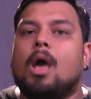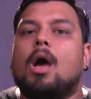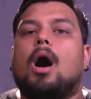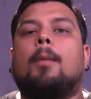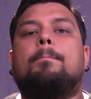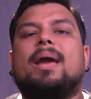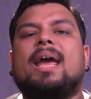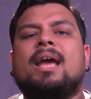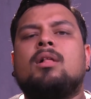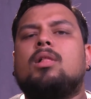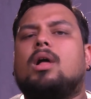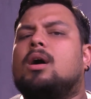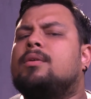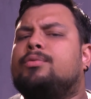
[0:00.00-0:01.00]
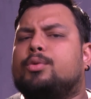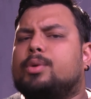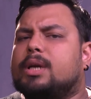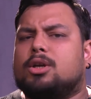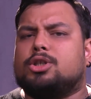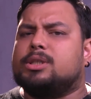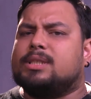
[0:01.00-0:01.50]
A bail of
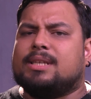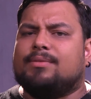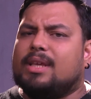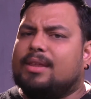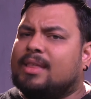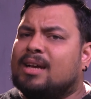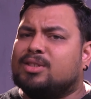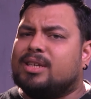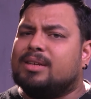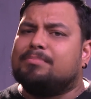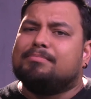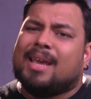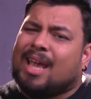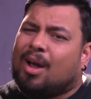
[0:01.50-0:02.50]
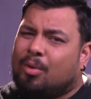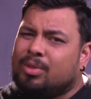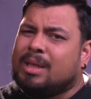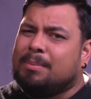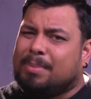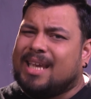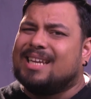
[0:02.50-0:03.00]
$370,000 may
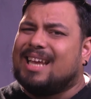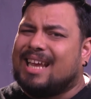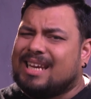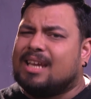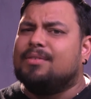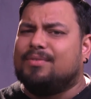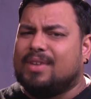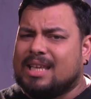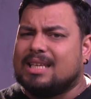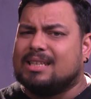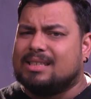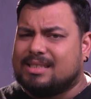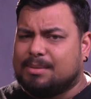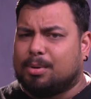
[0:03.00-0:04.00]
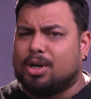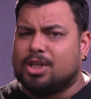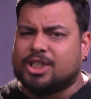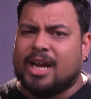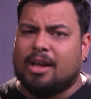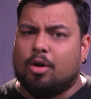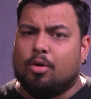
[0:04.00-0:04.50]
only be an inconvenience to
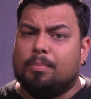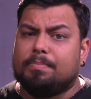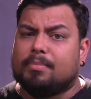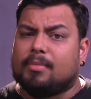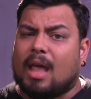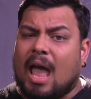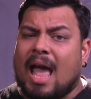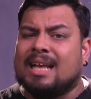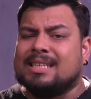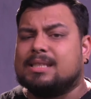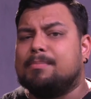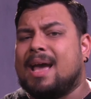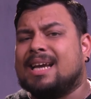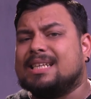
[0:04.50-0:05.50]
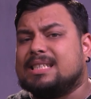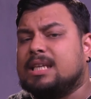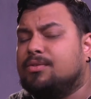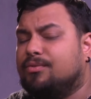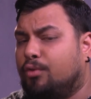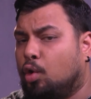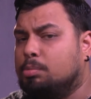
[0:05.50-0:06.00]
Poroshenko, as the
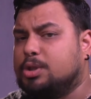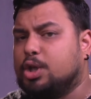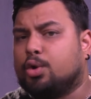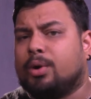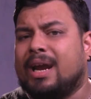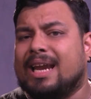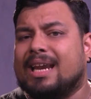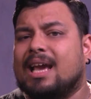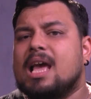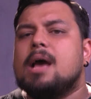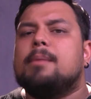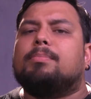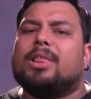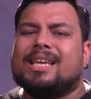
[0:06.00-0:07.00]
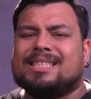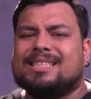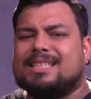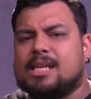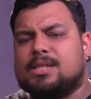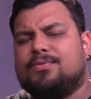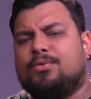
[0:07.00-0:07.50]
magazine Forbes Ukraine places
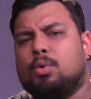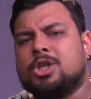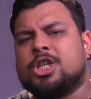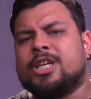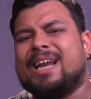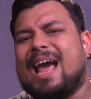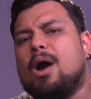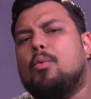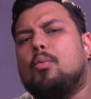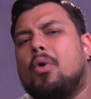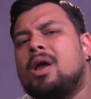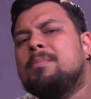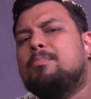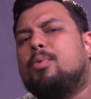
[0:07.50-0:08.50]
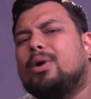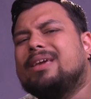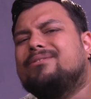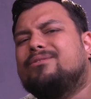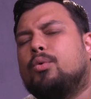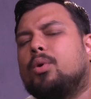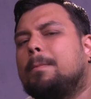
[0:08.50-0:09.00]
his fortune at
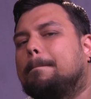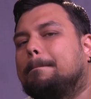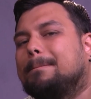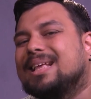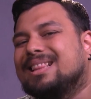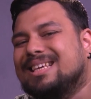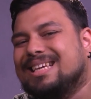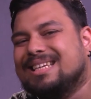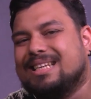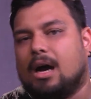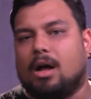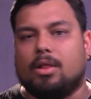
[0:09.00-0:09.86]
$1.4 billion.